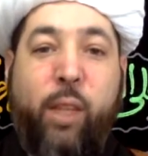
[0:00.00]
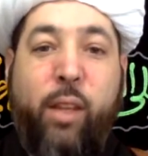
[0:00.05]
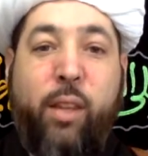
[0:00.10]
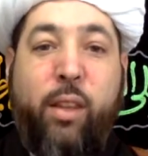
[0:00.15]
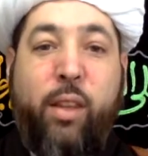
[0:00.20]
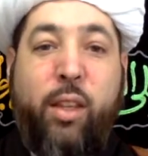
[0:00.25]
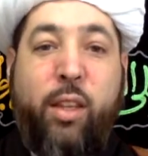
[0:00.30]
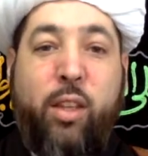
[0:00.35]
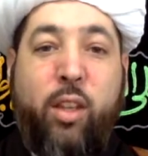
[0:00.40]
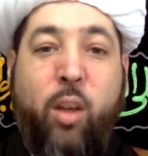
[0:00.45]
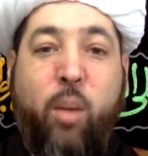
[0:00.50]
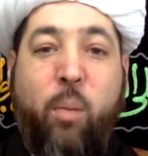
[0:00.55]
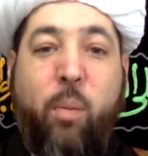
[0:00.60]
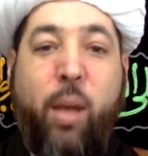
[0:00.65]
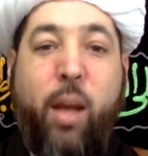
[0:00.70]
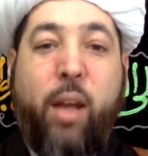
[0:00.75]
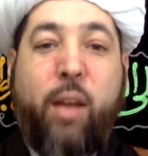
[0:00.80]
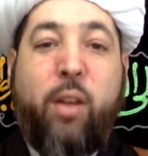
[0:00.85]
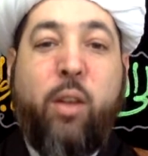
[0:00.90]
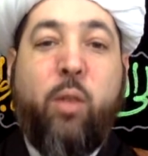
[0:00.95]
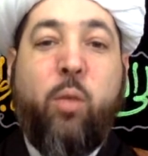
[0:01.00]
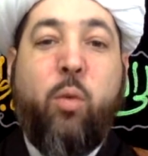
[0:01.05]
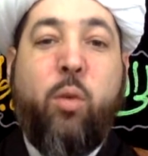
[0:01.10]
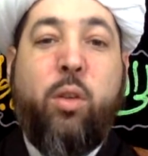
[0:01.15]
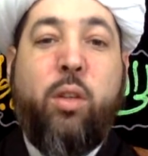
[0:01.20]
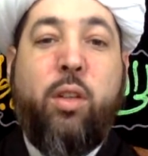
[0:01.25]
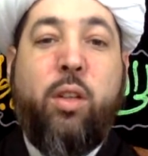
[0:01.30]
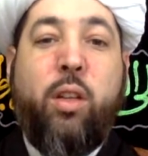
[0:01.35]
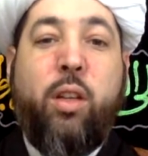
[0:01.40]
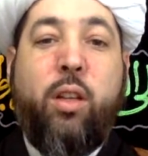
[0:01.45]
this companion
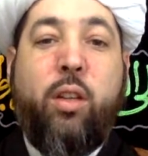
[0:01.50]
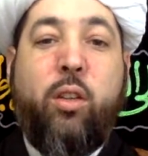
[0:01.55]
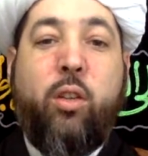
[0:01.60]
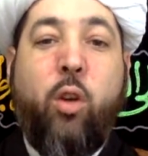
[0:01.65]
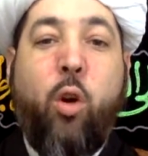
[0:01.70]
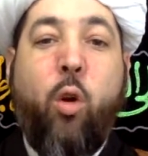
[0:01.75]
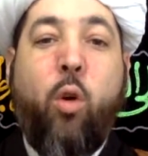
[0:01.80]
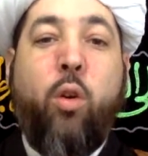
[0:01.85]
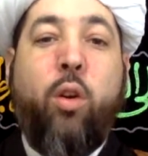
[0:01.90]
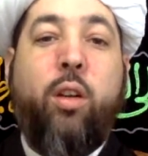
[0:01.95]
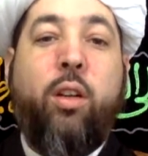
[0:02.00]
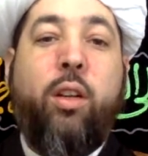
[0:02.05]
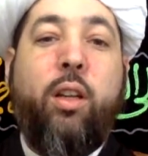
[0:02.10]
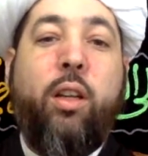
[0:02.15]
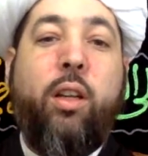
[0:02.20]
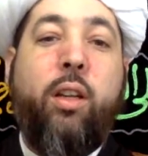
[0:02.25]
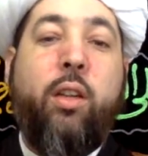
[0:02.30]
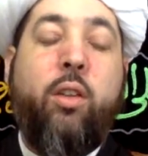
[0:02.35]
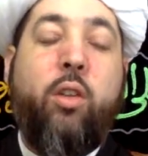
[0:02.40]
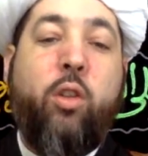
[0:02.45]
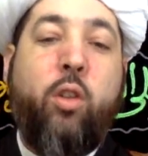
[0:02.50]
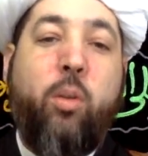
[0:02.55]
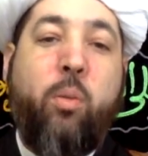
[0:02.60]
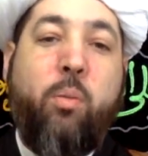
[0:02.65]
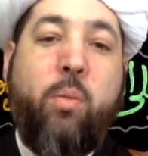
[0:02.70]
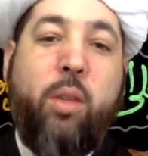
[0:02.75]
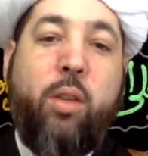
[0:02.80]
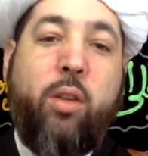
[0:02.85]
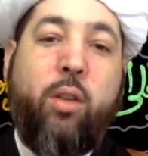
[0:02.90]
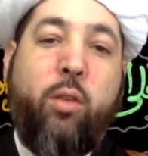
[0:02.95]
was totally
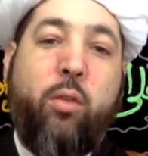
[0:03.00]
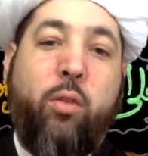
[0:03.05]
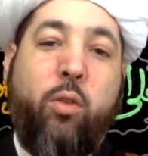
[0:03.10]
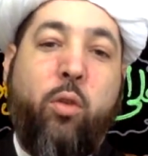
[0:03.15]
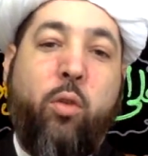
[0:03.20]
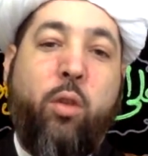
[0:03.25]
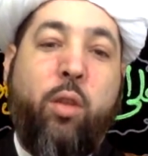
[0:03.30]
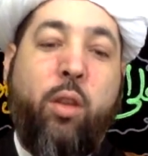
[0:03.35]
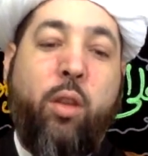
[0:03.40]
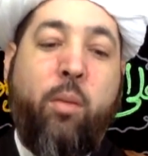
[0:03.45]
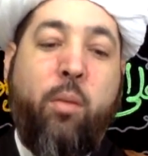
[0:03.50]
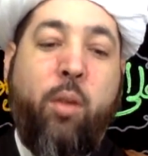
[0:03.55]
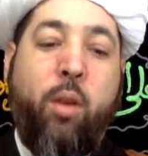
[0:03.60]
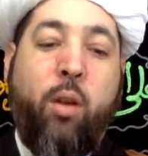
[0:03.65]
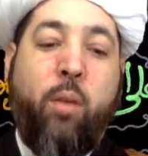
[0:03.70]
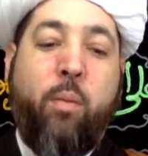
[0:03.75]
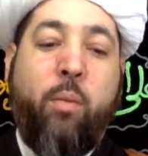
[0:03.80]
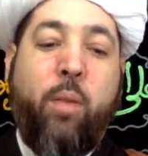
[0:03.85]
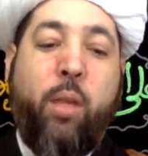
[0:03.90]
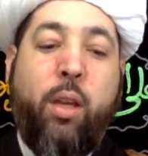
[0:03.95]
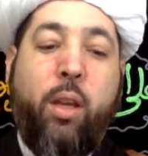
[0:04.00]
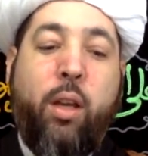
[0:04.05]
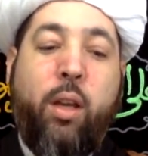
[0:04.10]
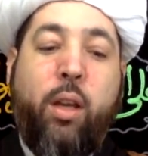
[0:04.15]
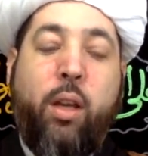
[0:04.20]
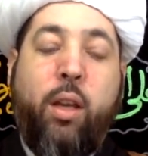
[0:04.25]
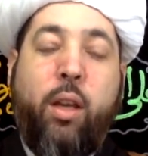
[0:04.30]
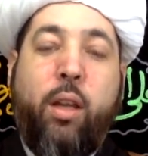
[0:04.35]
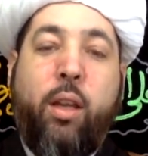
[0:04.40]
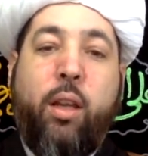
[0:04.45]
submissive to the Imam.
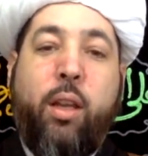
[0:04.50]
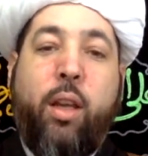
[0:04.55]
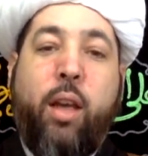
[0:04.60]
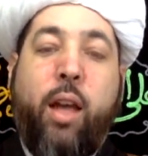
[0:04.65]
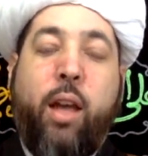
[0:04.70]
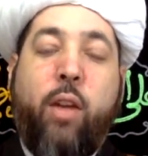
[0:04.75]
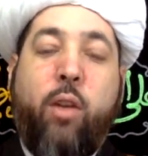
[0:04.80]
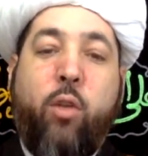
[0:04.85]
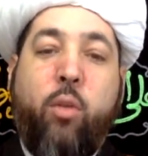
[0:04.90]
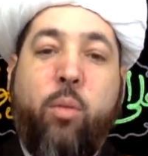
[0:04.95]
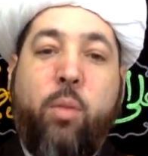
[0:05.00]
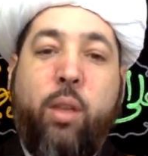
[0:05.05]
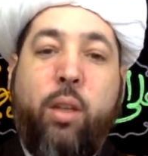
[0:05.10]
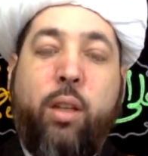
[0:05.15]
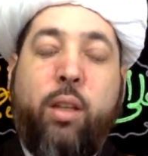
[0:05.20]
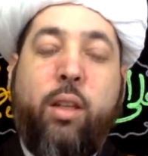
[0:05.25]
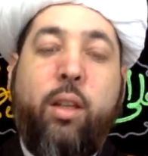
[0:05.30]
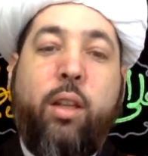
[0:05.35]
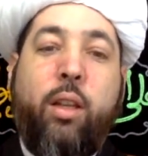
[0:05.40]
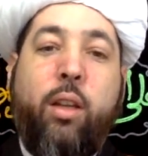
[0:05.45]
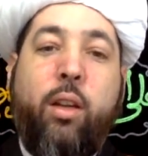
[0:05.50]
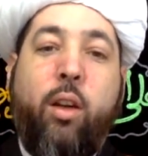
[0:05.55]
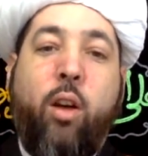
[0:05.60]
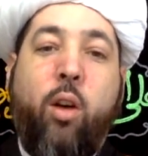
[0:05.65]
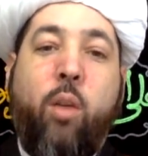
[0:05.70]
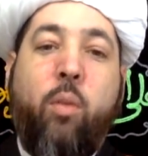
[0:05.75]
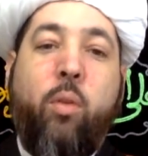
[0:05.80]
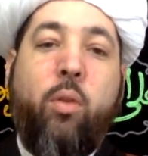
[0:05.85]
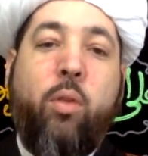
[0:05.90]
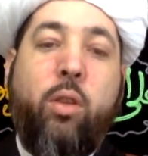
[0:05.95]
He had humility and
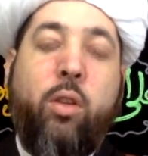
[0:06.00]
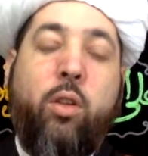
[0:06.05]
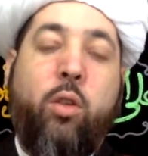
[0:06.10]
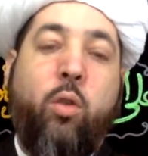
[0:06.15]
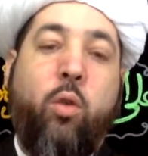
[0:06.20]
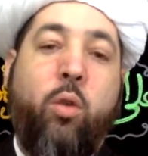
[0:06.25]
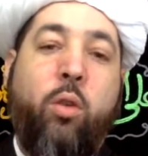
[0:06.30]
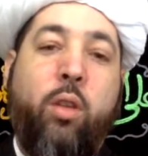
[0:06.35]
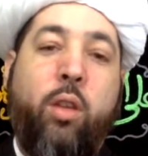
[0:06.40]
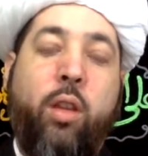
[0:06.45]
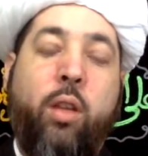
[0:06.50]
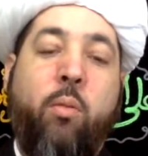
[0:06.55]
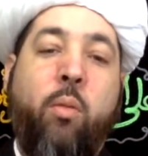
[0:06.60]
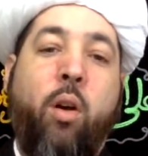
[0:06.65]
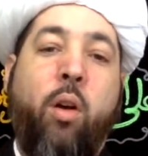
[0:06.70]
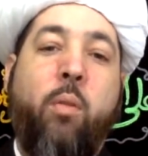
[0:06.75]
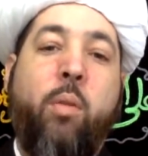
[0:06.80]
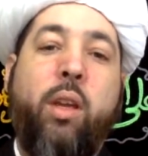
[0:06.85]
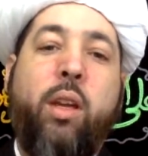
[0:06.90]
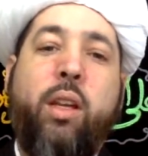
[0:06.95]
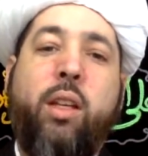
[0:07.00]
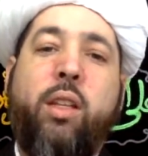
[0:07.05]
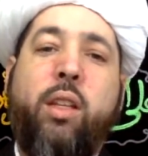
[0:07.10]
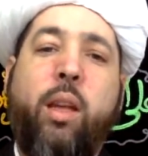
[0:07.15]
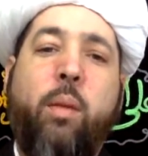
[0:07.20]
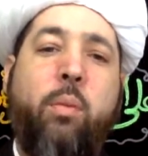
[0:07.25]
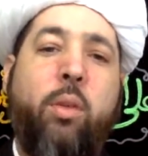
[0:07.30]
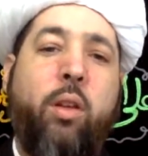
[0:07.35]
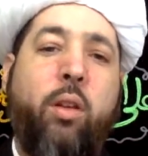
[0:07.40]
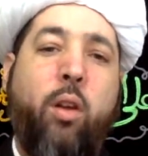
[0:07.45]
humbleness toward the Imam. He
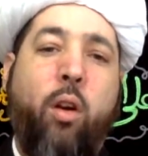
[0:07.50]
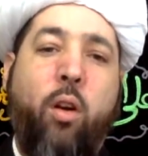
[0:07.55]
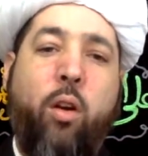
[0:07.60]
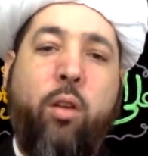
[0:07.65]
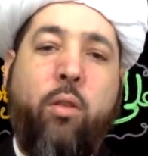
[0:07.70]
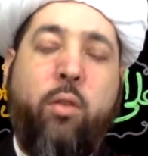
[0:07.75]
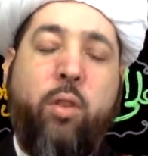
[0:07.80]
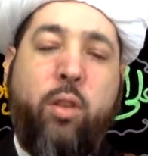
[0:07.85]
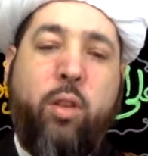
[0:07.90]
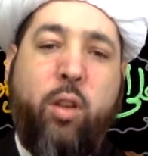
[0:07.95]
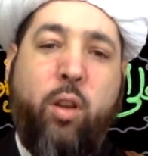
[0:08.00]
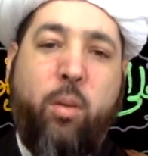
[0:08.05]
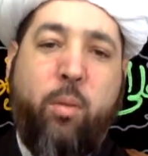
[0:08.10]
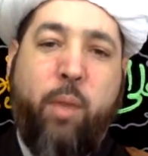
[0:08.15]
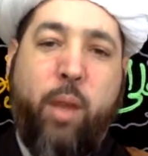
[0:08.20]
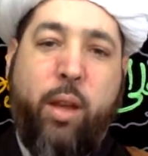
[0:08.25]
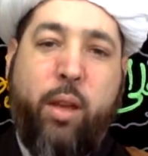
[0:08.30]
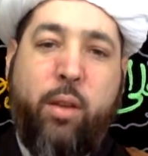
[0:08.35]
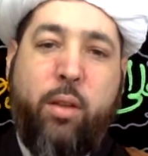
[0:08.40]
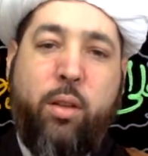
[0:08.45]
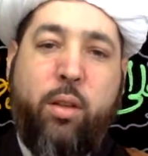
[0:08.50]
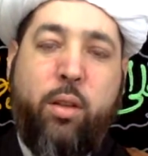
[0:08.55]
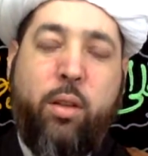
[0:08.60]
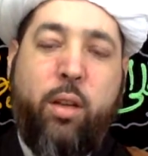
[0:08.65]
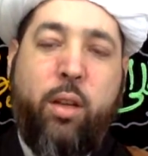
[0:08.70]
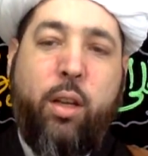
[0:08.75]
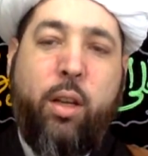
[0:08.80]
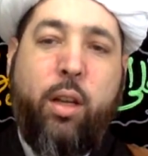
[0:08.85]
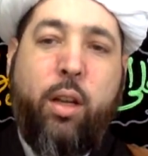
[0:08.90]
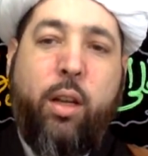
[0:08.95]
accepted all of his commands.
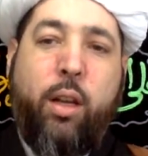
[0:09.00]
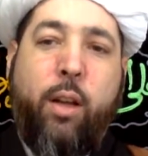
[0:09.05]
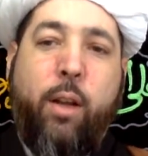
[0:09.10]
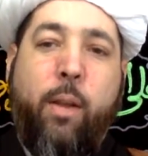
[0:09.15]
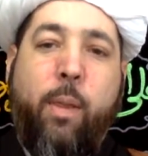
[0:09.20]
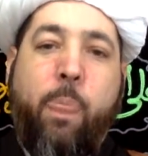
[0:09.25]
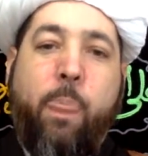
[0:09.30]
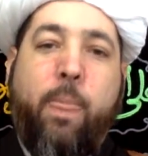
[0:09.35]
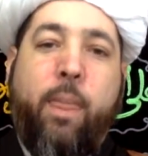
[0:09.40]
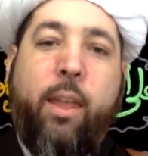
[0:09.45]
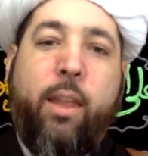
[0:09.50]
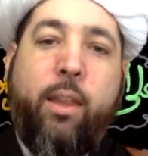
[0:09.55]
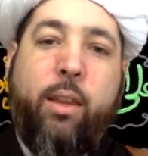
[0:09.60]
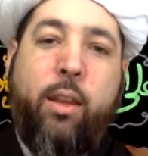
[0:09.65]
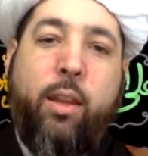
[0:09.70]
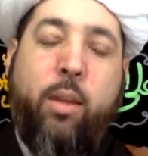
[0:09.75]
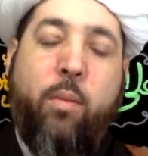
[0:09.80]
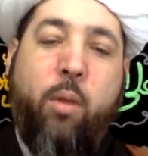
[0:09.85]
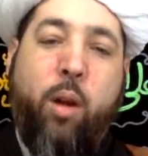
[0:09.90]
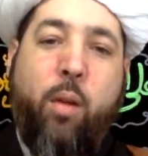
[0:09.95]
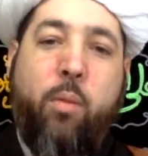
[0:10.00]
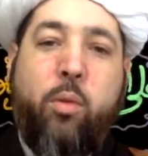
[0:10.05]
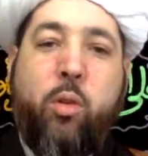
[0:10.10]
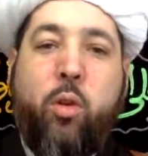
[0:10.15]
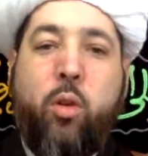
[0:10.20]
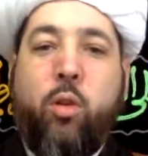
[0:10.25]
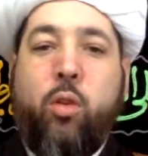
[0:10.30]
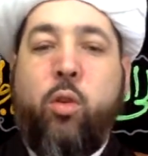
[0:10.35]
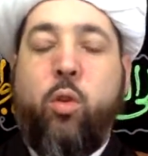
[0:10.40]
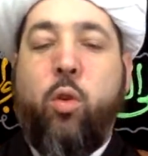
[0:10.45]
Then the Imam
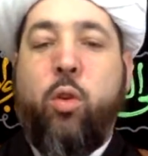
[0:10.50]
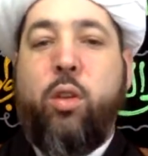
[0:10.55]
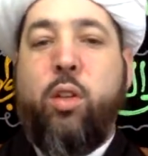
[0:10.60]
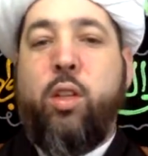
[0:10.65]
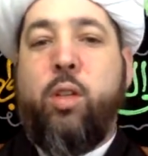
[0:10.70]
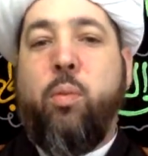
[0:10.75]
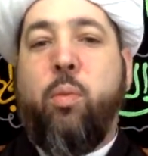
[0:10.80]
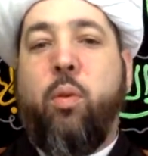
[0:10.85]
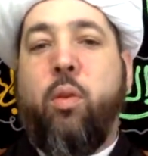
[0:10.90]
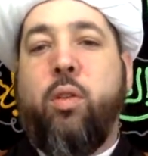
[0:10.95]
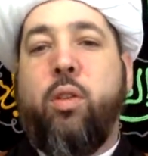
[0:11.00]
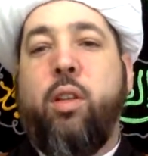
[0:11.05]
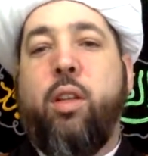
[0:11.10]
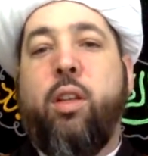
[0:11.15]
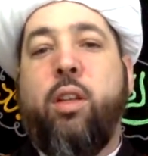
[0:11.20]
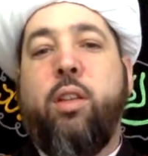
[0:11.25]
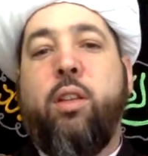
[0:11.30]
turned toward this person